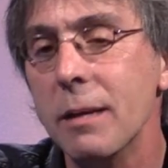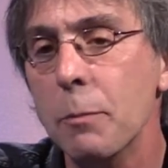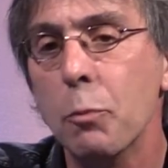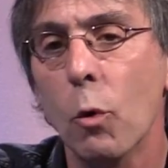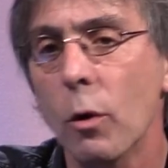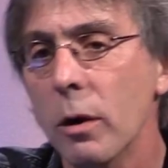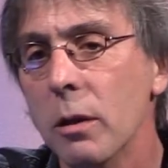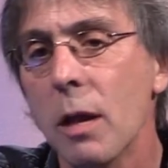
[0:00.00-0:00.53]

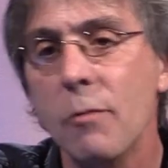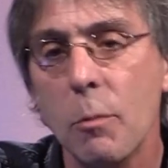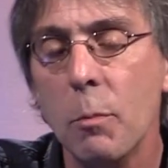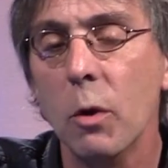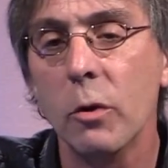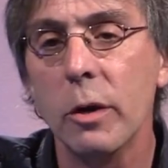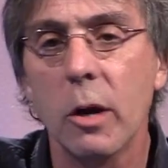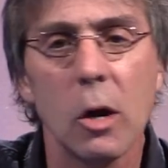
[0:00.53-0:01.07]
deport 11
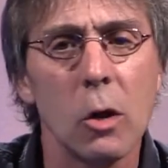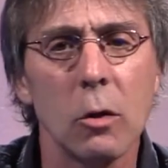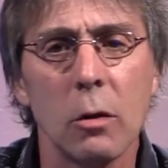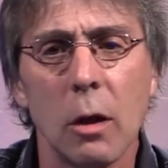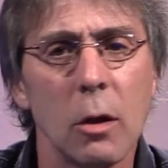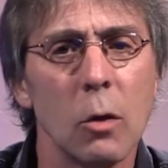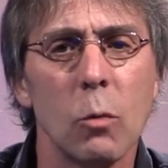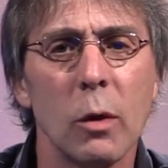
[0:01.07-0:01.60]
million
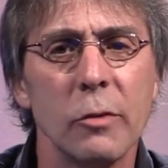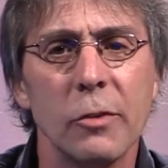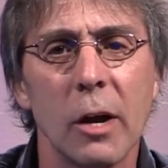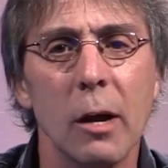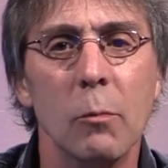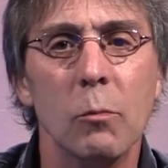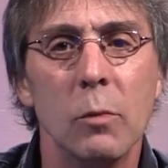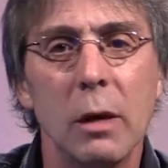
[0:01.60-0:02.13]
all at one
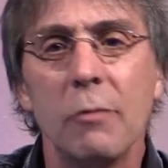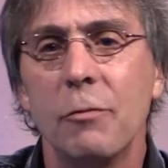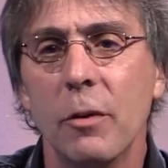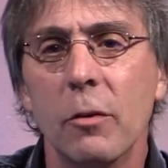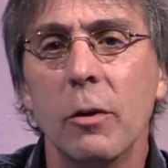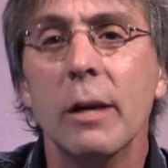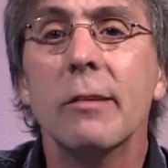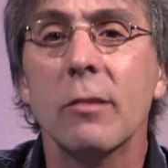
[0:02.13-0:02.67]
time. If
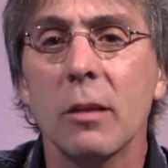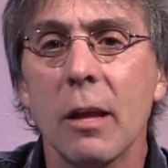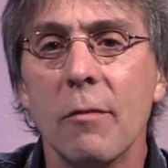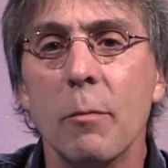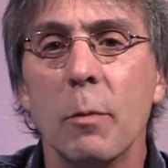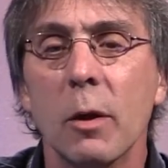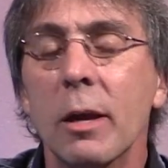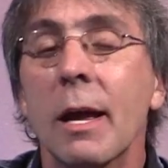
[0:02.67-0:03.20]
there is
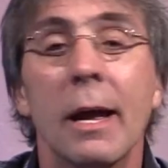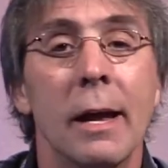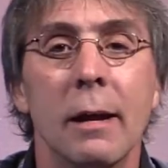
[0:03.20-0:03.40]
11 million.